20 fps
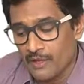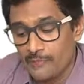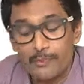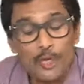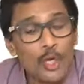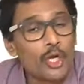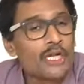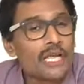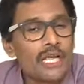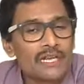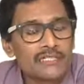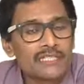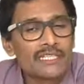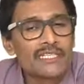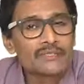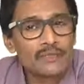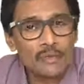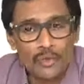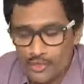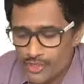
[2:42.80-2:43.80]
Product
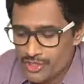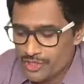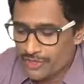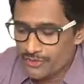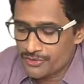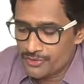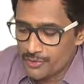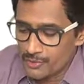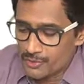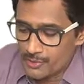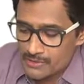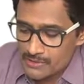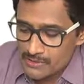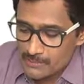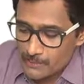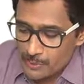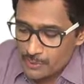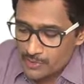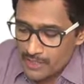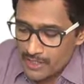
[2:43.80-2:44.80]
and quotient rule,
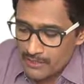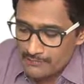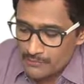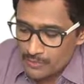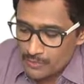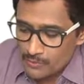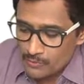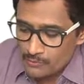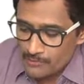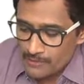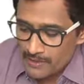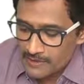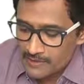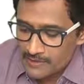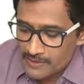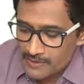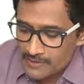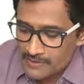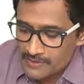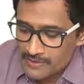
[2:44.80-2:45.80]
suppose you have two
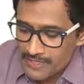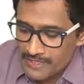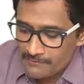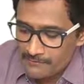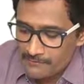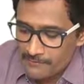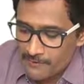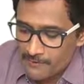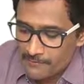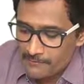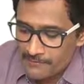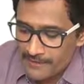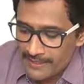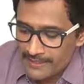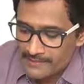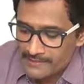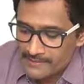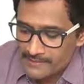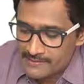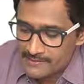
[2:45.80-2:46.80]
functions f of
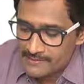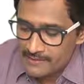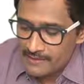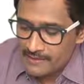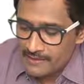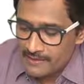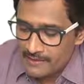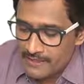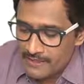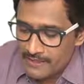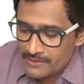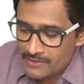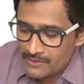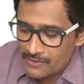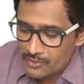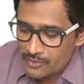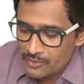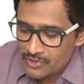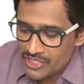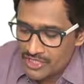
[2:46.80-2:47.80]
x
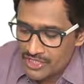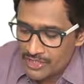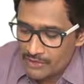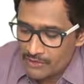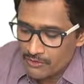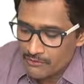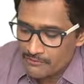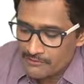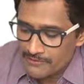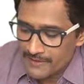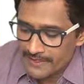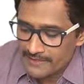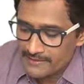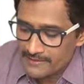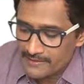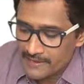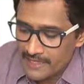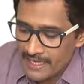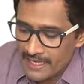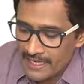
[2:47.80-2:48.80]
into g of
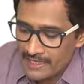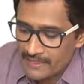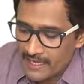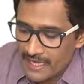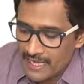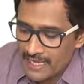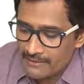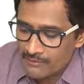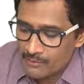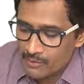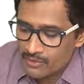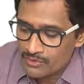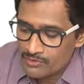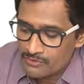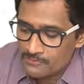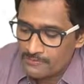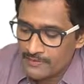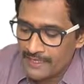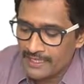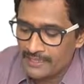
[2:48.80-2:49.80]
x and I want to
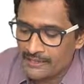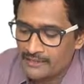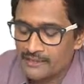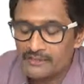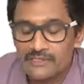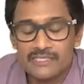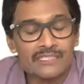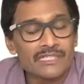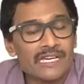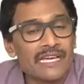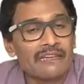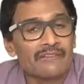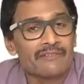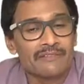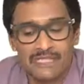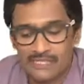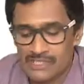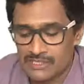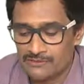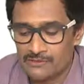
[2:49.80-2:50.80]
find the
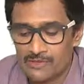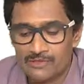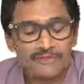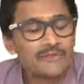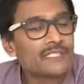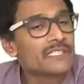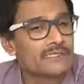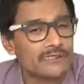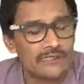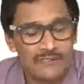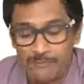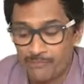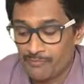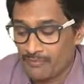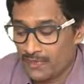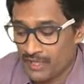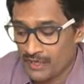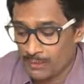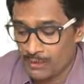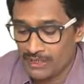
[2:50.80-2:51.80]
derivative of this.
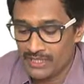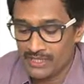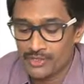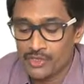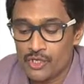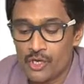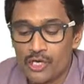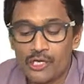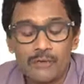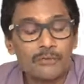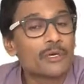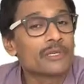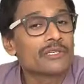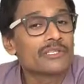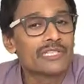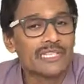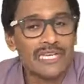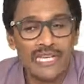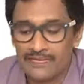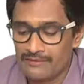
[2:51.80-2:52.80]
Now when we talk about
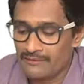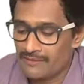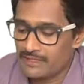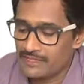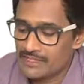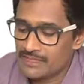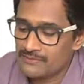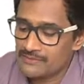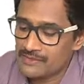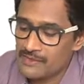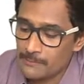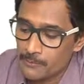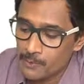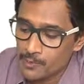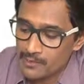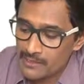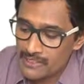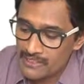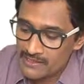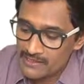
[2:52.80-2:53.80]
derivative,
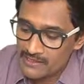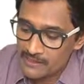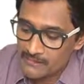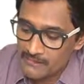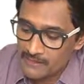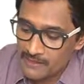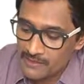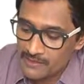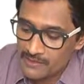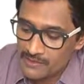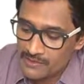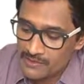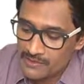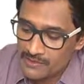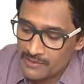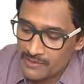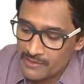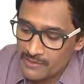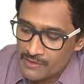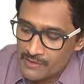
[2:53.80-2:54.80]
suppose there is a
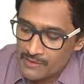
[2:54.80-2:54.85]
function